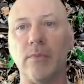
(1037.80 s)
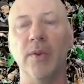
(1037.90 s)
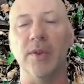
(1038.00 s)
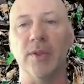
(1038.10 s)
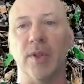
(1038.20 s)

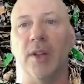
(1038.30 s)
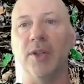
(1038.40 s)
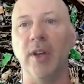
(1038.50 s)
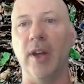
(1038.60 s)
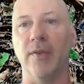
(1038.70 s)
And just
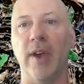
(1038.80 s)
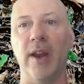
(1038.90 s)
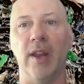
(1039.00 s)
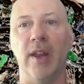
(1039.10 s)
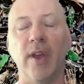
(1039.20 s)
launching it. And this
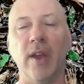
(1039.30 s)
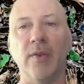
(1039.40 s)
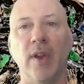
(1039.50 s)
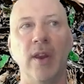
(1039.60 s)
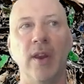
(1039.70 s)
idea, I think,
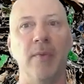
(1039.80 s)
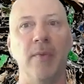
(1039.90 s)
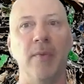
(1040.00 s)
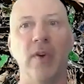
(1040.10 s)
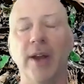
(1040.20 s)
is getting more
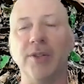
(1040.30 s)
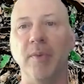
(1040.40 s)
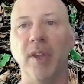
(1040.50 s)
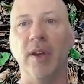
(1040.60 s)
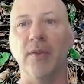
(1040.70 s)
traction
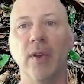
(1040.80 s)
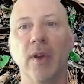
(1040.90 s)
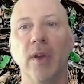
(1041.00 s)
because